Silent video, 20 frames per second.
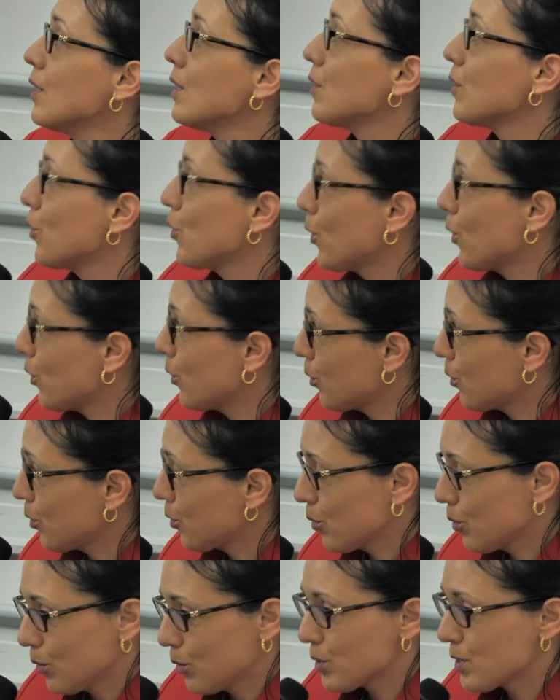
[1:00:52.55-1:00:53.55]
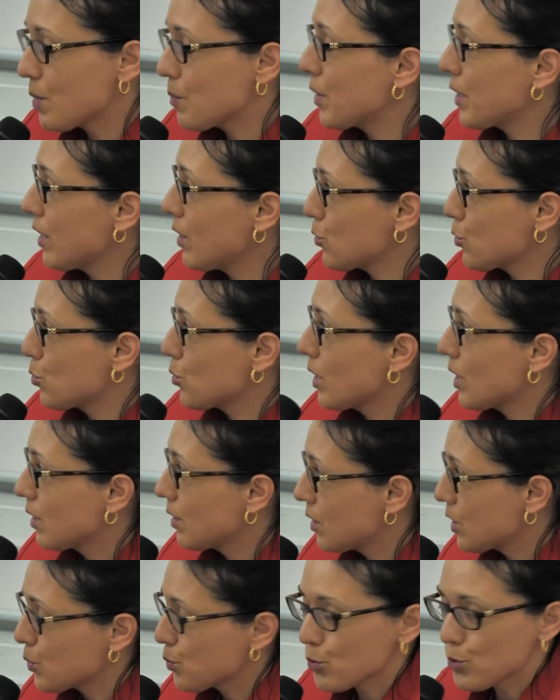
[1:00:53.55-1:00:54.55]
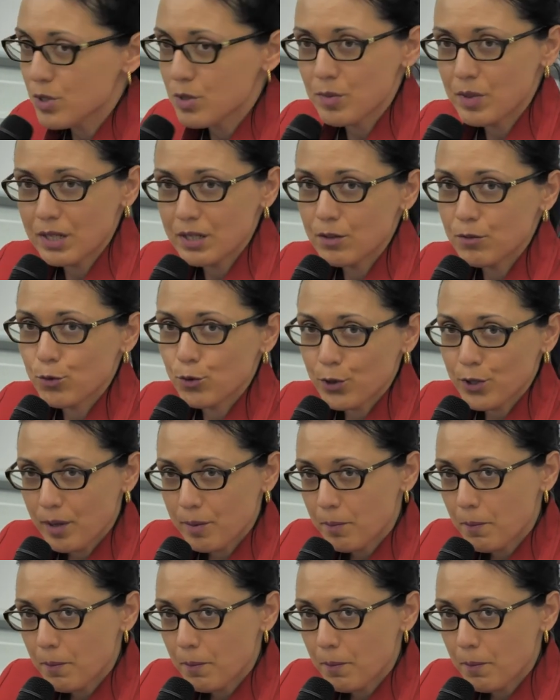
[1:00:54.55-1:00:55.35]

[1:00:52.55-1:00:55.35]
you know, somebody else to take the responsibility for that.